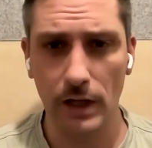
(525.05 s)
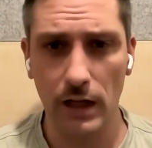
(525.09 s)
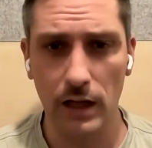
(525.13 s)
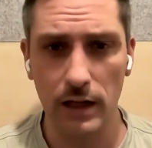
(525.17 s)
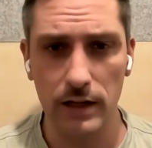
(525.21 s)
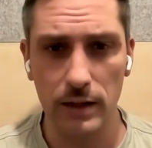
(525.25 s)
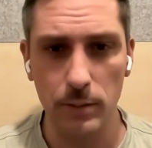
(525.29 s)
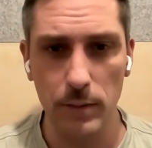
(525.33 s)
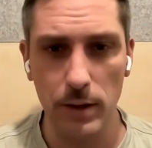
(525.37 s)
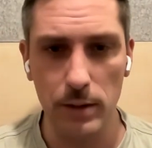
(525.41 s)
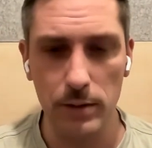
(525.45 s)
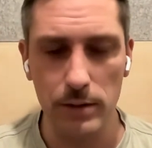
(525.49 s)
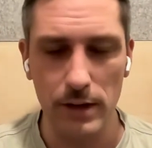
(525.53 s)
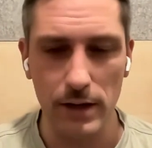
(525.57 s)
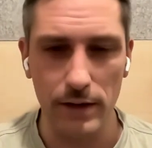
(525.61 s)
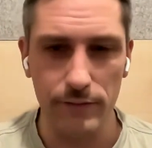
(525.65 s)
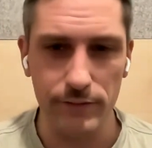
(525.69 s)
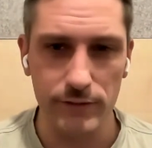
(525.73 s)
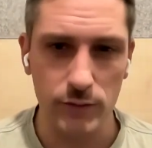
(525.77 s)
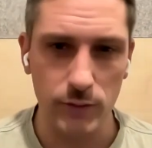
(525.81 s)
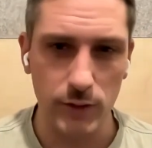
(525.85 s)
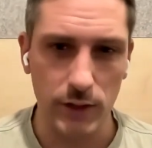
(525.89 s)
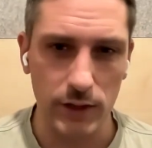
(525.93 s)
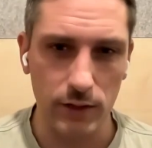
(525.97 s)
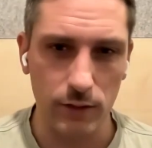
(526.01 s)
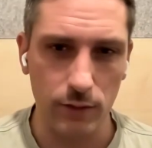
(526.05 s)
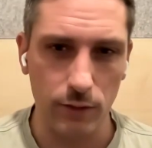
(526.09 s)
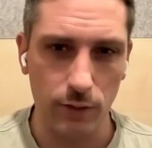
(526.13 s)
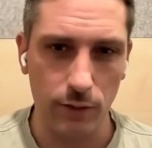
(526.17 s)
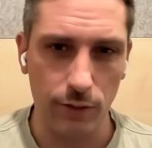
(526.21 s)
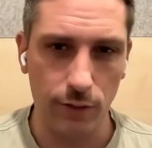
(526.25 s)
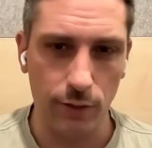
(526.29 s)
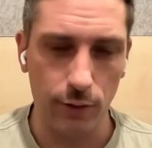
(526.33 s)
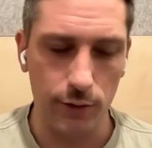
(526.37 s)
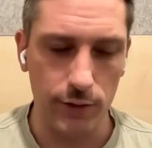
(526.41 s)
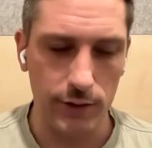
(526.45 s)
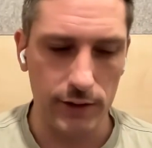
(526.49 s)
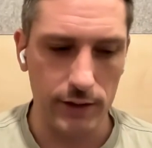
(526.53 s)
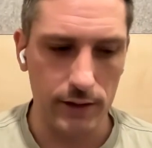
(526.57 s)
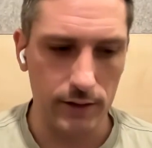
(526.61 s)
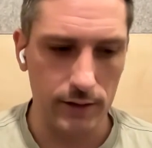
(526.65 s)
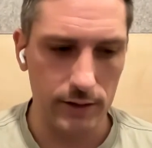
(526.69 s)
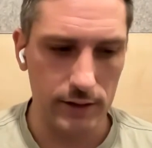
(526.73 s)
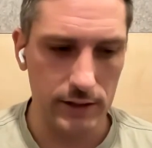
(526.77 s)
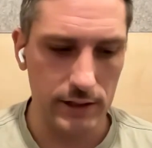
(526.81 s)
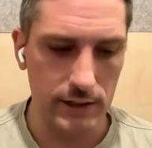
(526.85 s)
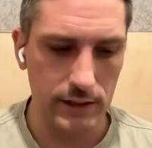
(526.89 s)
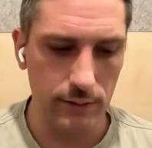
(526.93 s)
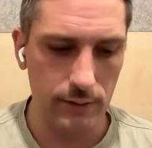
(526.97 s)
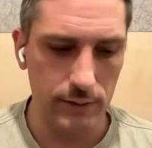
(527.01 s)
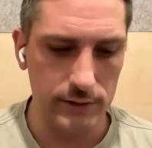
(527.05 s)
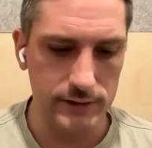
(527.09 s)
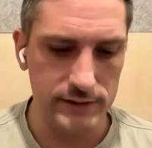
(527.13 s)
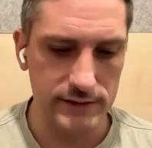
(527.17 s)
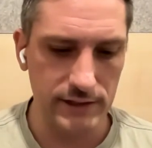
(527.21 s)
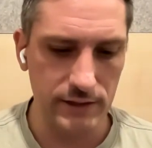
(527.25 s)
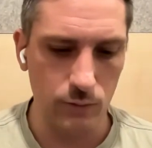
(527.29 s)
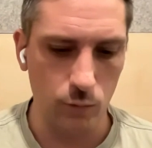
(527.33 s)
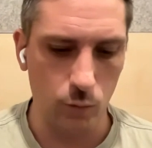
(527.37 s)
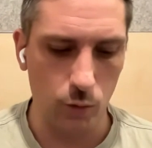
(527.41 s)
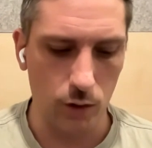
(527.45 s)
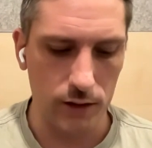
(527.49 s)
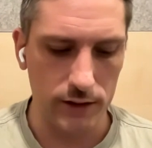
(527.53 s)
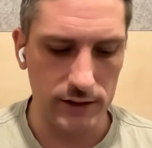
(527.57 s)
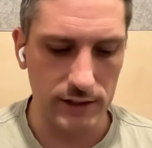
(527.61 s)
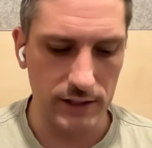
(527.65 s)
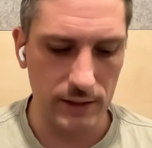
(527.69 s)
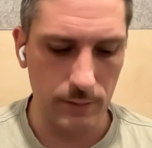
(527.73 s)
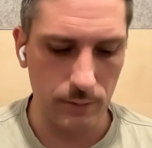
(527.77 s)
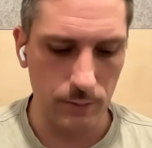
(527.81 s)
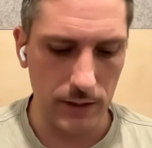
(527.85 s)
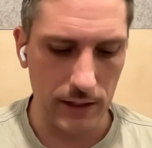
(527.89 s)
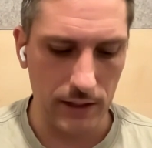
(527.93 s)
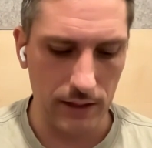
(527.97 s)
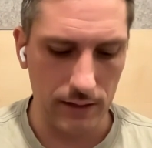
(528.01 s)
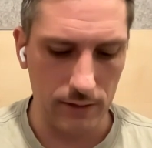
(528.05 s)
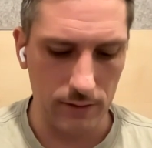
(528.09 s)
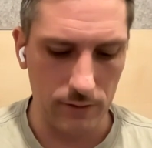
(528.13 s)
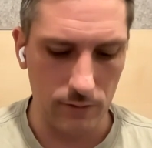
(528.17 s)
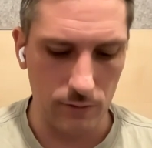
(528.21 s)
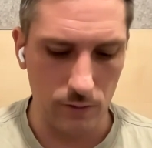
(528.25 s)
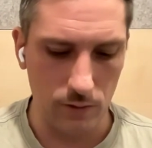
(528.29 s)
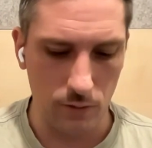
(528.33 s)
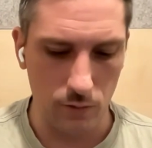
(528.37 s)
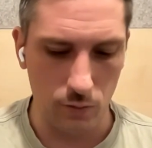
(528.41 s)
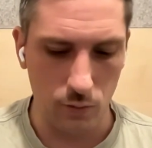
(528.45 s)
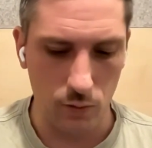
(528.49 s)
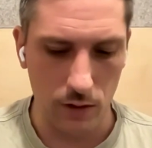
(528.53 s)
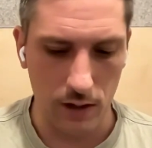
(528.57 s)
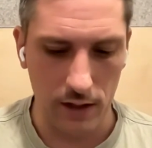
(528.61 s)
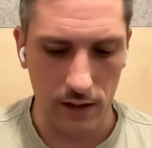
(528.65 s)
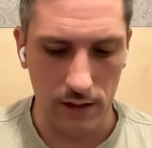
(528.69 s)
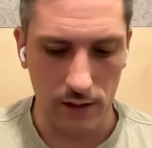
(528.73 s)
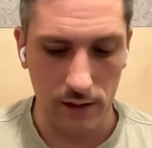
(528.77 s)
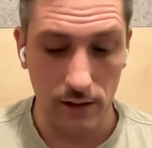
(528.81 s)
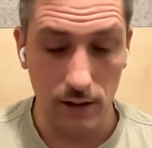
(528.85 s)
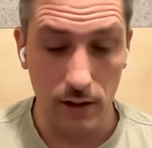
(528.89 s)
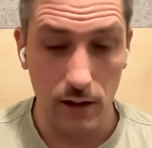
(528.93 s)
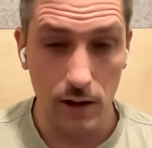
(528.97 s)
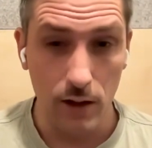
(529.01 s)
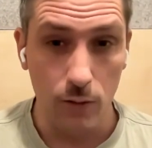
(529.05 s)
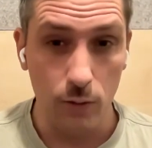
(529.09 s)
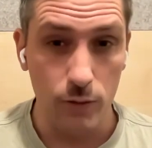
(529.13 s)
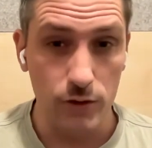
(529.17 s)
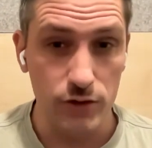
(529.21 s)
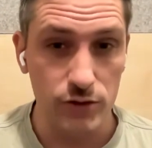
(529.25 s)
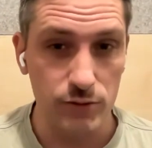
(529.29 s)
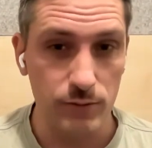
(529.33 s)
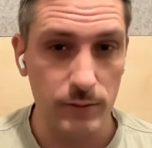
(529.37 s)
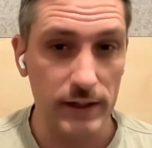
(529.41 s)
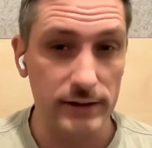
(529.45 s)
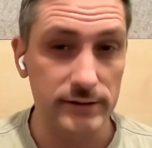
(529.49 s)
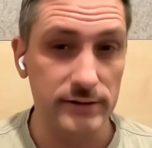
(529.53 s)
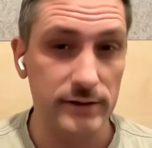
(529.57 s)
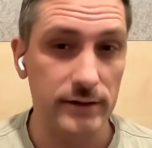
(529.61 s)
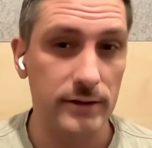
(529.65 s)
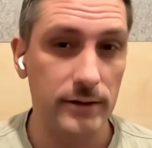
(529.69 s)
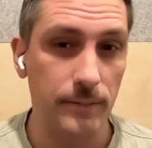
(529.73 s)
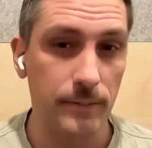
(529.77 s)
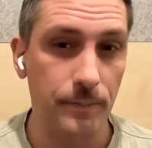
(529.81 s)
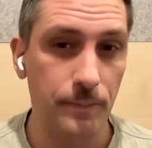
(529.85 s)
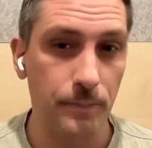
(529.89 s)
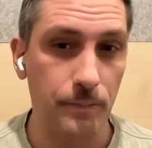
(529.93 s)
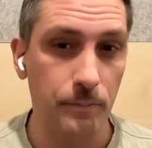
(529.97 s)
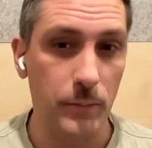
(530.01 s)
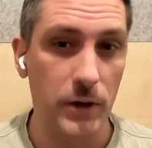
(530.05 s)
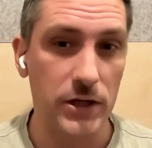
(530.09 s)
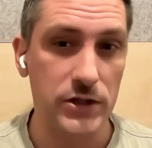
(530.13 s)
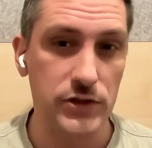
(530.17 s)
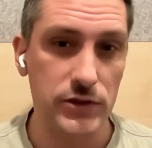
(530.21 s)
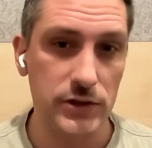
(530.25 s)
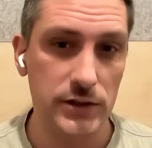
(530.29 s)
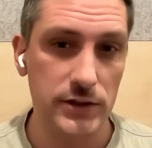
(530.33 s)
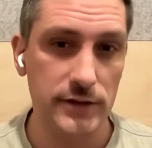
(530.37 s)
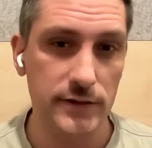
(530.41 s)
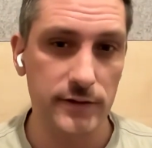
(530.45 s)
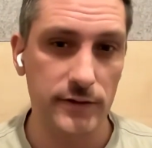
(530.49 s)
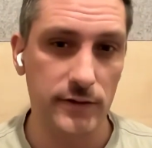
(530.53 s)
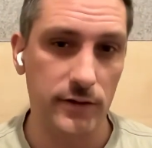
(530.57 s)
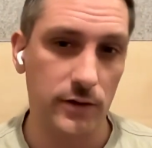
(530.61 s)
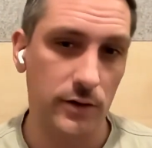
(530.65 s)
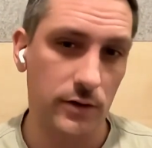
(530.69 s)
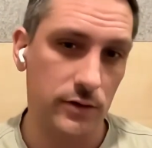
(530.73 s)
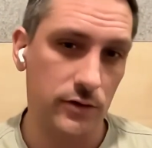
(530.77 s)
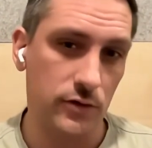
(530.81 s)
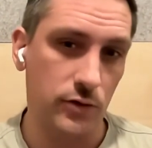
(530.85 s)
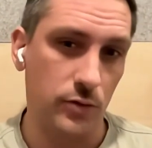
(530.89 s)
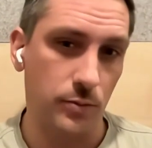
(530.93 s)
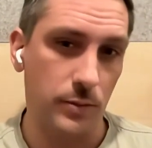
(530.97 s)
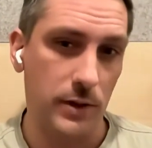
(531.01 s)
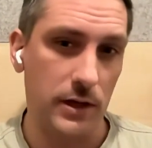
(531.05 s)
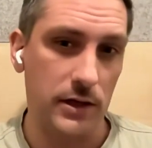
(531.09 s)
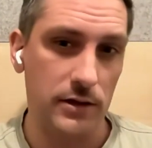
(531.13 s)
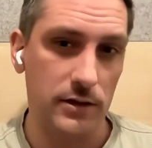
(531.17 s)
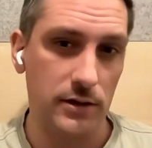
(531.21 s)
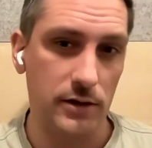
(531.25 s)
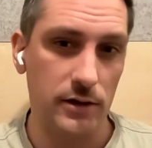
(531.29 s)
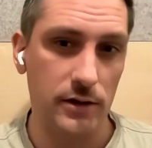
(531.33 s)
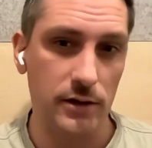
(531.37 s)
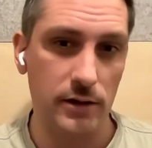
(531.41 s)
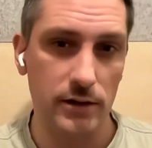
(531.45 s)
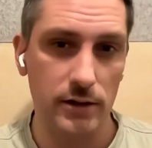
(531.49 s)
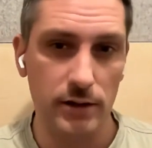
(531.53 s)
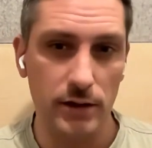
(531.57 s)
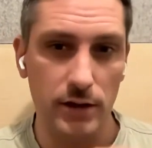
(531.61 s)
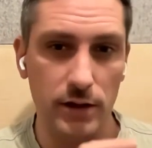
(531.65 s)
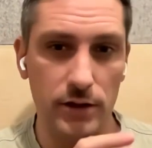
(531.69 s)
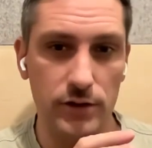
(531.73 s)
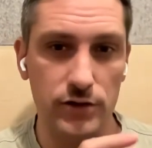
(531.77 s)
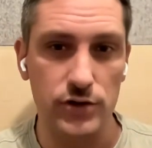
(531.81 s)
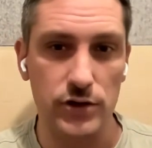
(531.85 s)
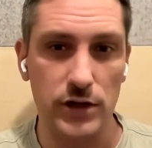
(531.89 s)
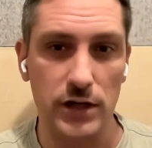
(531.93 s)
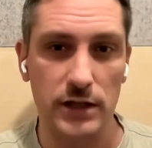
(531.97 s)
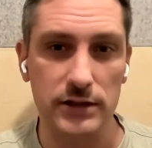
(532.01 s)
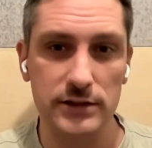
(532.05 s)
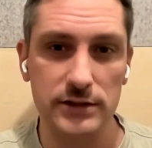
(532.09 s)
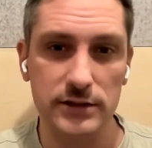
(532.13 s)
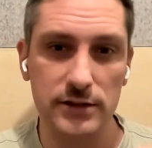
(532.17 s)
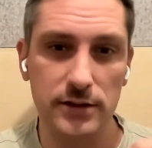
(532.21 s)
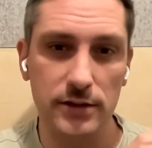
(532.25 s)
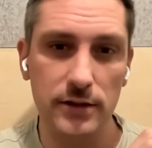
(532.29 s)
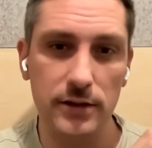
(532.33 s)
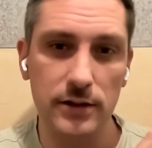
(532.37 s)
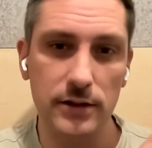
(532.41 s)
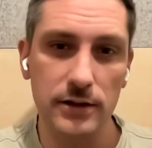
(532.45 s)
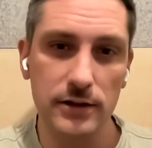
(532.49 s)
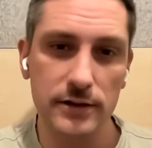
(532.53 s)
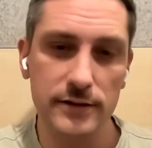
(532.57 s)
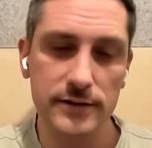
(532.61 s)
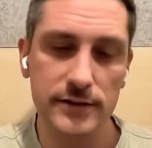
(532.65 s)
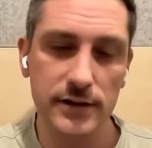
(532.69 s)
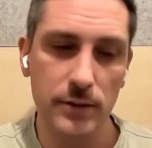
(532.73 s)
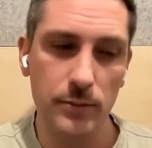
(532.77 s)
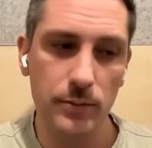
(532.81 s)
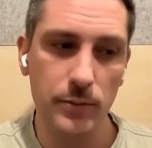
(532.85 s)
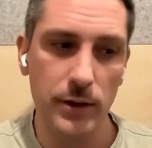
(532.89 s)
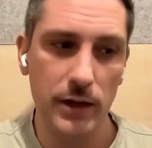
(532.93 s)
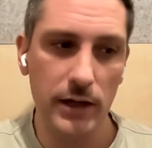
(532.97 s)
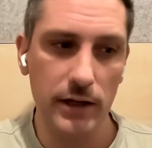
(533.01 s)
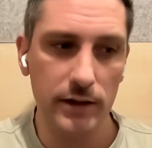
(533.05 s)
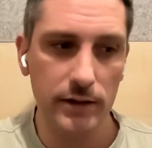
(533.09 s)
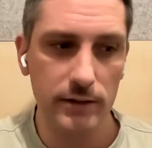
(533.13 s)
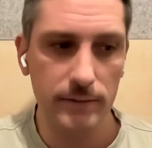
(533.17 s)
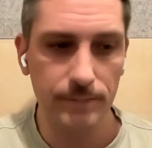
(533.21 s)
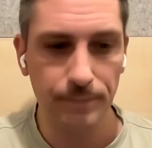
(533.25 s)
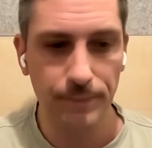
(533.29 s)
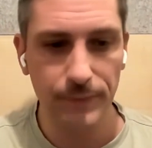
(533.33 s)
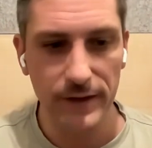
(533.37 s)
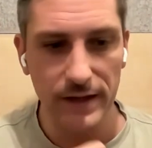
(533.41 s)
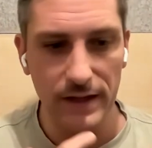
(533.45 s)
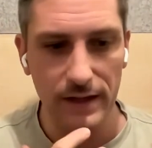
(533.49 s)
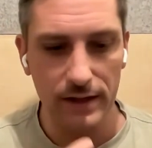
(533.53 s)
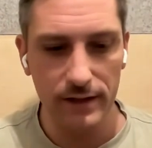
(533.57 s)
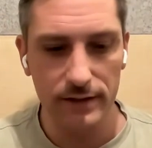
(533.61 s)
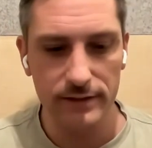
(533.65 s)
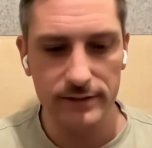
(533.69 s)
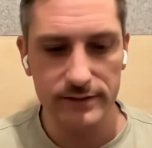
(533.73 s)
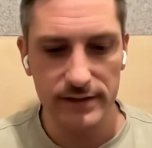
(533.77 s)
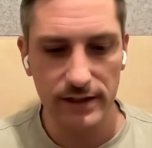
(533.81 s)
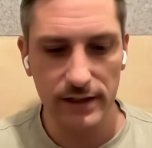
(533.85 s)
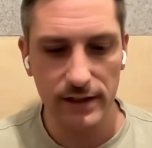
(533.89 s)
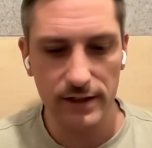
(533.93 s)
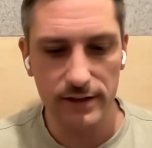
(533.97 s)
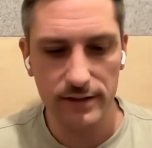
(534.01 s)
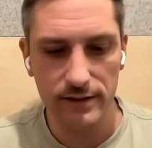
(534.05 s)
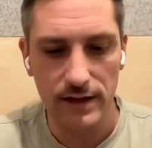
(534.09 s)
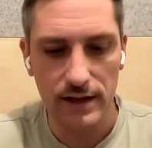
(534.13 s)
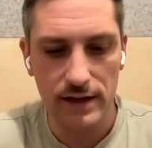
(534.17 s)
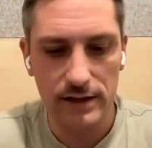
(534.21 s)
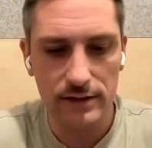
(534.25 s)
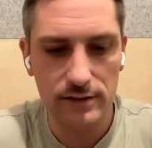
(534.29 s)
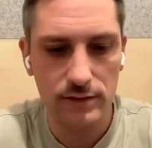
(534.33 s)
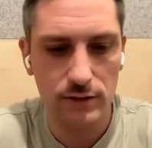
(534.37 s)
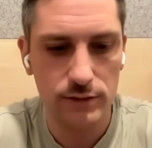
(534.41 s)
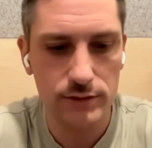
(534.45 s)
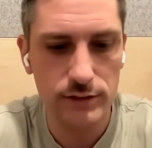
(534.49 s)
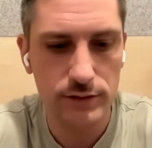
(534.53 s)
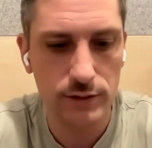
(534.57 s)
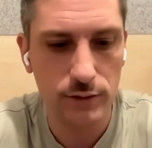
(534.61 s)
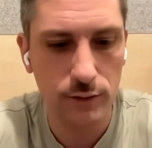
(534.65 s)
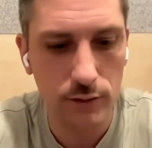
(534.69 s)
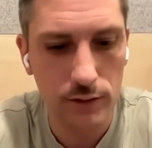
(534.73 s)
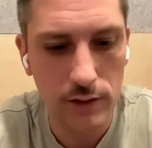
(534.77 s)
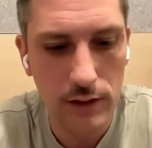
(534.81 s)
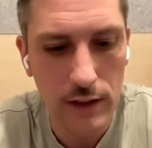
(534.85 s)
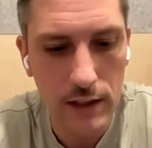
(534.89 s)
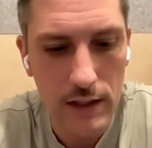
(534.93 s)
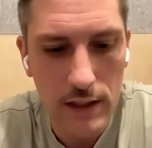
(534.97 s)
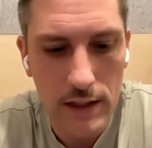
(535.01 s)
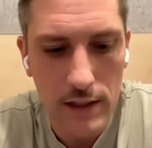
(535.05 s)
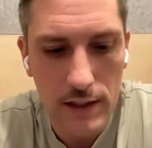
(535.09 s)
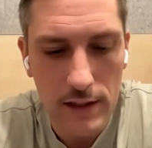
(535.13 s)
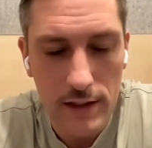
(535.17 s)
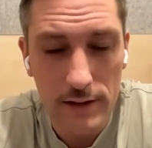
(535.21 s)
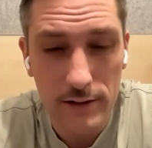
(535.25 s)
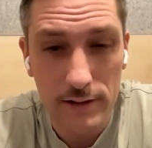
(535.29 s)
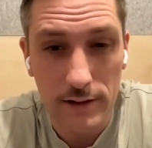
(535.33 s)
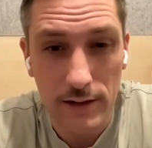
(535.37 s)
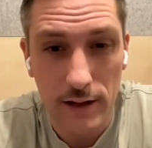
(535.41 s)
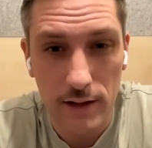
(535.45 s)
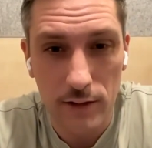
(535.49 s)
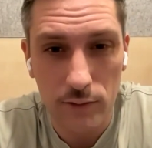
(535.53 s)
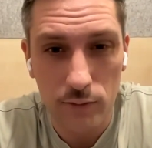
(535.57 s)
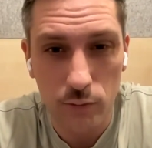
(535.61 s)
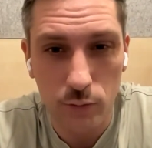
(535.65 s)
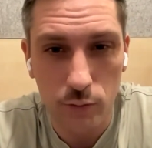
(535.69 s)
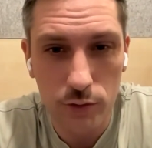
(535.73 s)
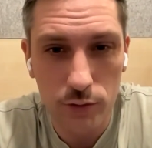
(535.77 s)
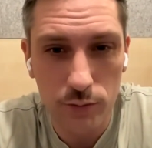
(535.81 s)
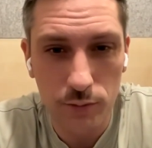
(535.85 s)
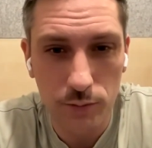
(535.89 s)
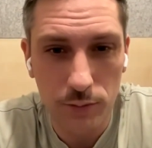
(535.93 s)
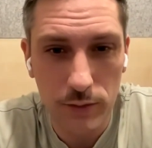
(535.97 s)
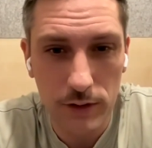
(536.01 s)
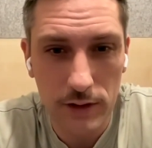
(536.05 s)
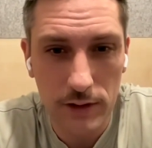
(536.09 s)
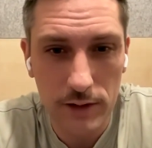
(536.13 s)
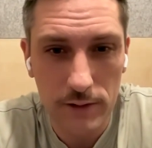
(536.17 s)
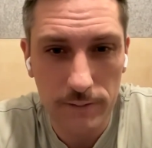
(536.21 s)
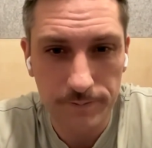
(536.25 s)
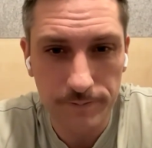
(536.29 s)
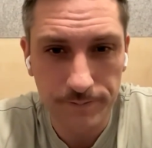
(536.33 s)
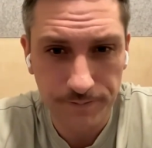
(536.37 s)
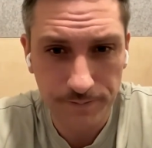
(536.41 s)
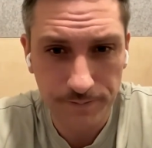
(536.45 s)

And then maybe you have 20 or 30 keywords in one campaign running, which makes it much easier to manually adjust this campaign inside Ad Console than it would be